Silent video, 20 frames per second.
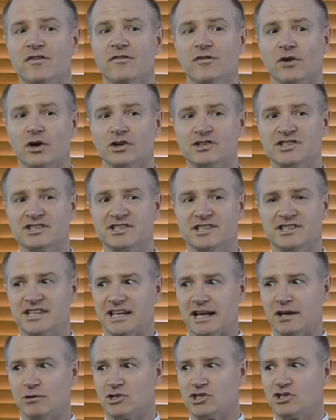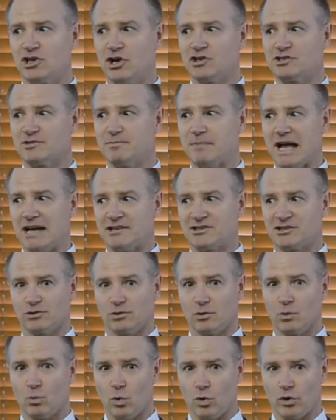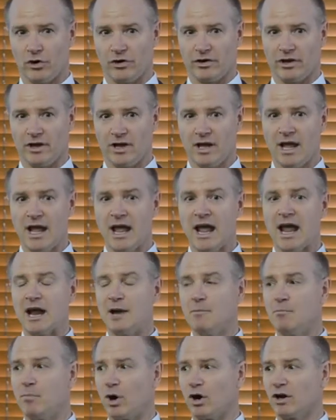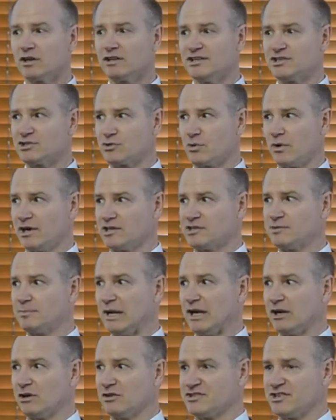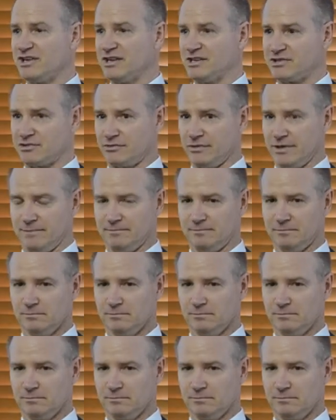first Distinguished Toastmaster Award in Berkeley Square Speakers history.